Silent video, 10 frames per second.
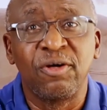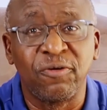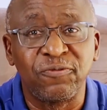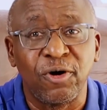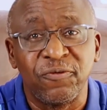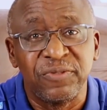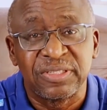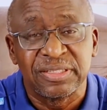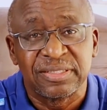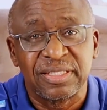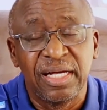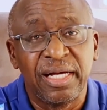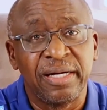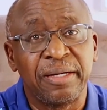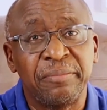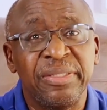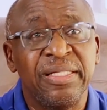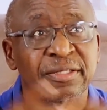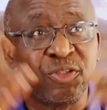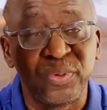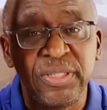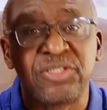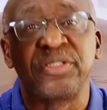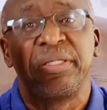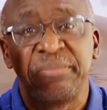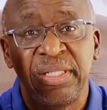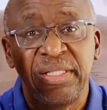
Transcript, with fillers: of offices um, in the spirit realm